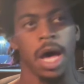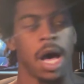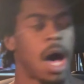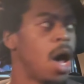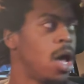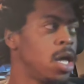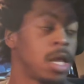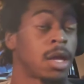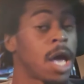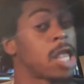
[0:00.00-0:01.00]
Uh, it's
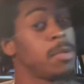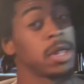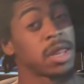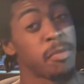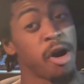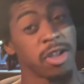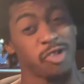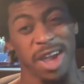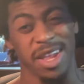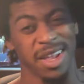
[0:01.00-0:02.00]
going to have to be smart
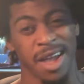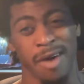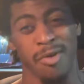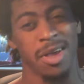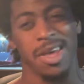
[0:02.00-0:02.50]
training now.